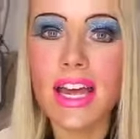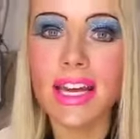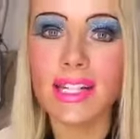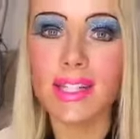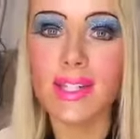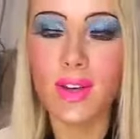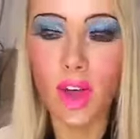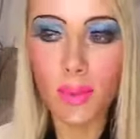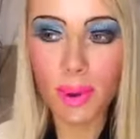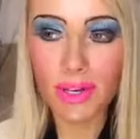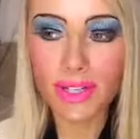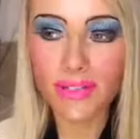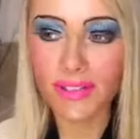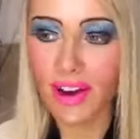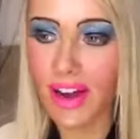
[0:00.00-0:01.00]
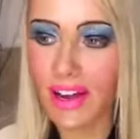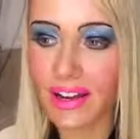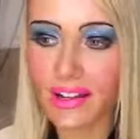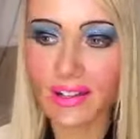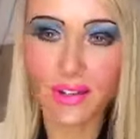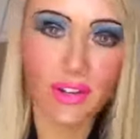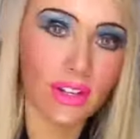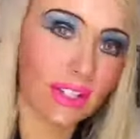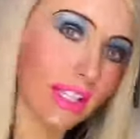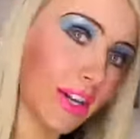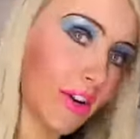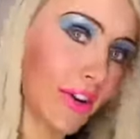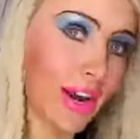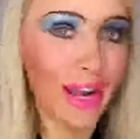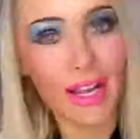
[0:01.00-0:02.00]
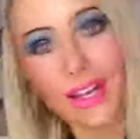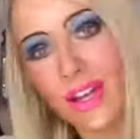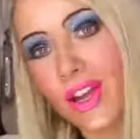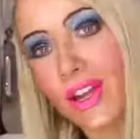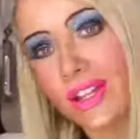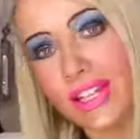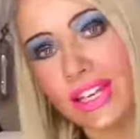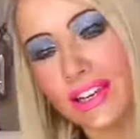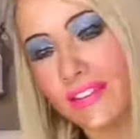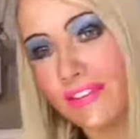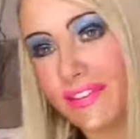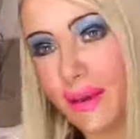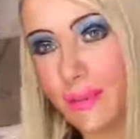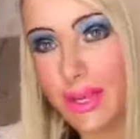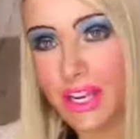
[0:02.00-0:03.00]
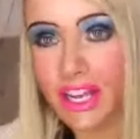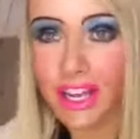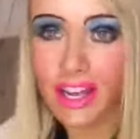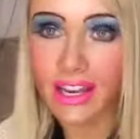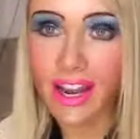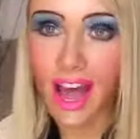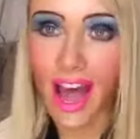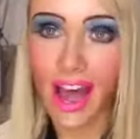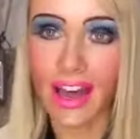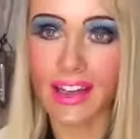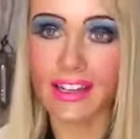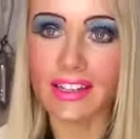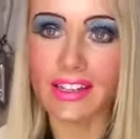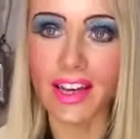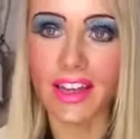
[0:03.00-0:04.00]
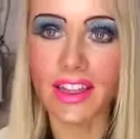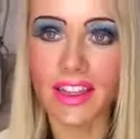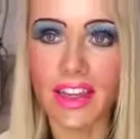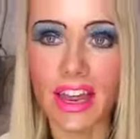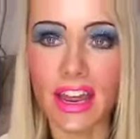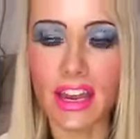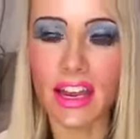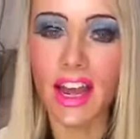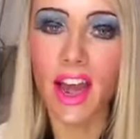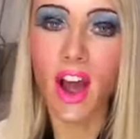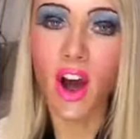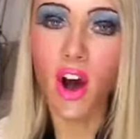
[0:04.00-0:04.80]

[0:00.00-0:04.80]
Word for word: It's so much fun, it's so glittery and girly and feminine, and I think